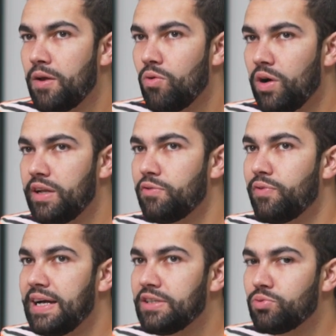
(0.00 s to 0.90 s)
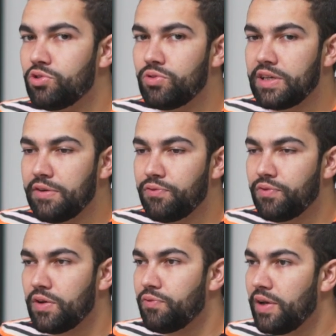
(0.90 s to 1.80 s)
What advice would you give
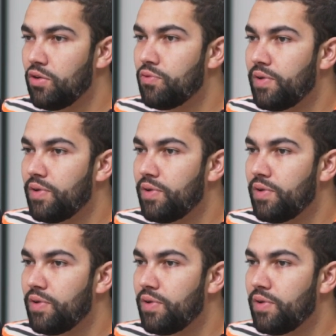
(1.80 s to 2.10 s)
fellow